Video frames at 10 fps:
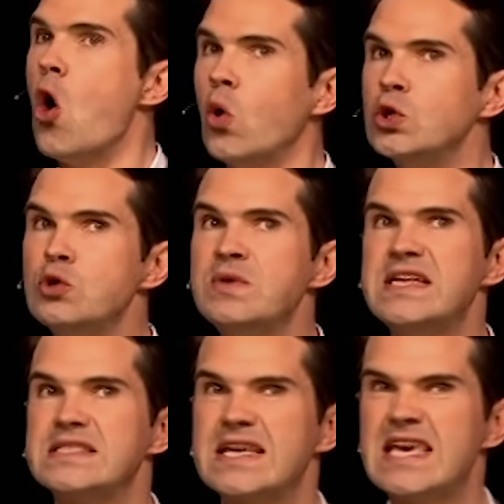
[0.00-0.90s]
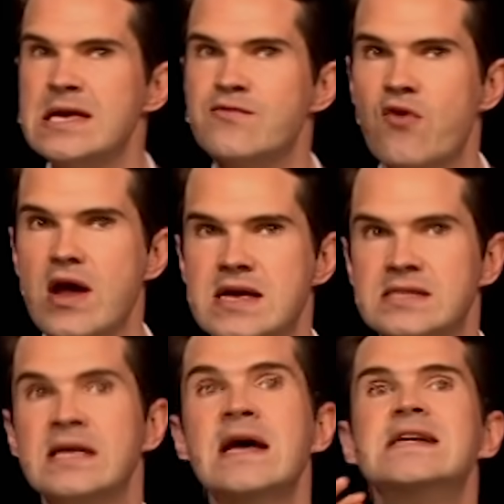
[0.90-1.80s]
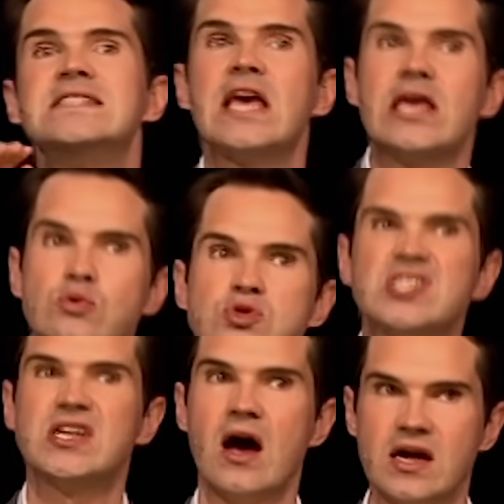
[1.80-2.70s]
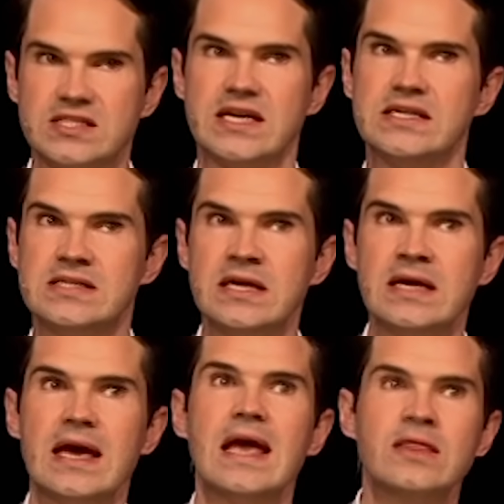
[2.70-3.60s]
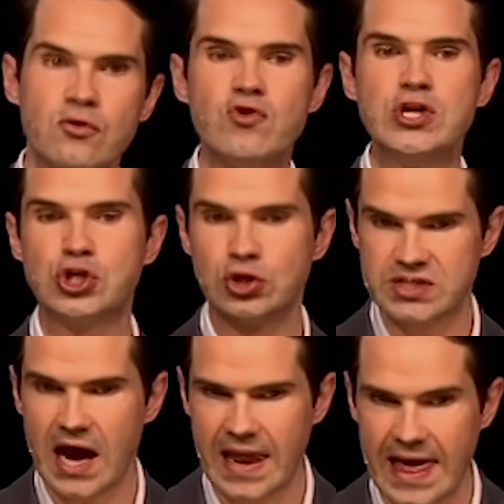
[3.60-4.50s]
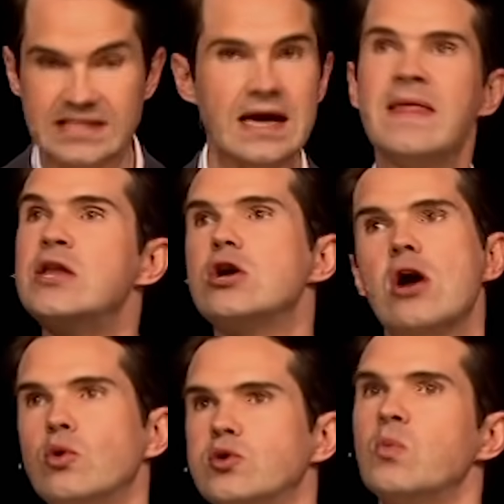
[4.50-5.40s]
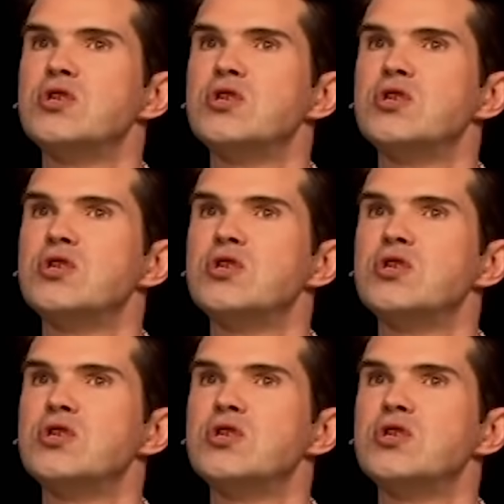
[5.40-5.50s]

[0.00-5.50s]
All you need is a key phrase to get you started in the regional dialect, and then you're golden.